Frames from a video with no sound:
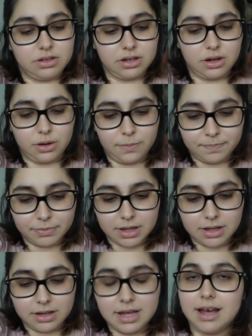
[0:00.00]
So
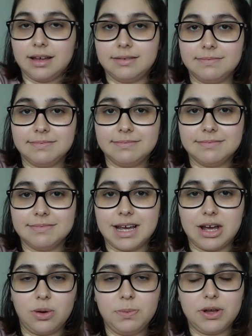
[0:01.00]
yeah,
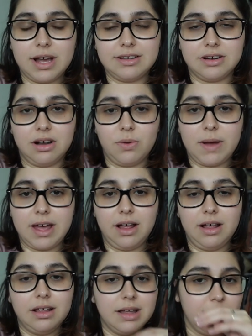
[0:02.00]
I hope you guys are all
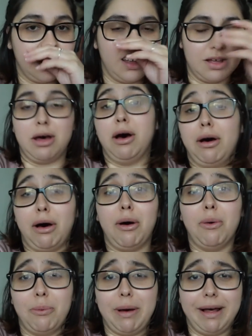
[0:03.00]
well,
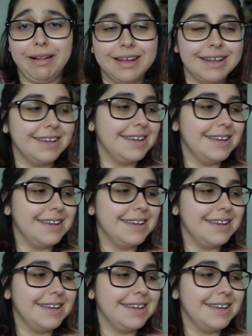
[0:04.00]
all well.